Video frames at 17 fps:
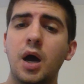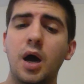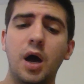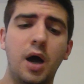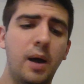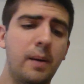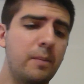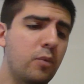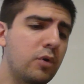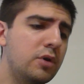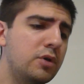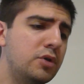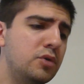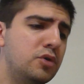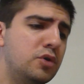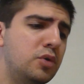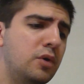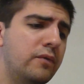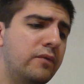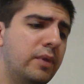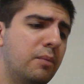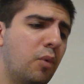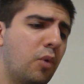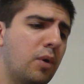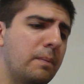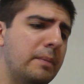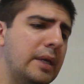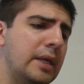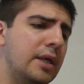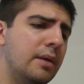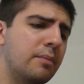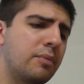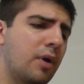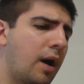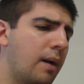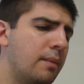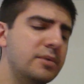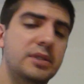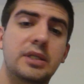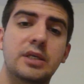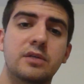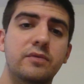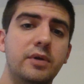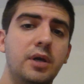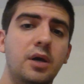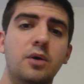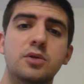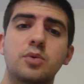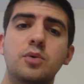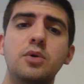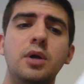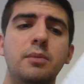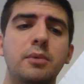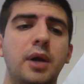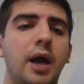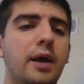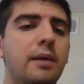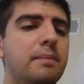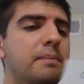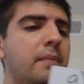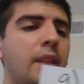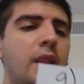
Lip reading: We're gonna do 2 of the more medium problems in this video. So we're gonna do number 9.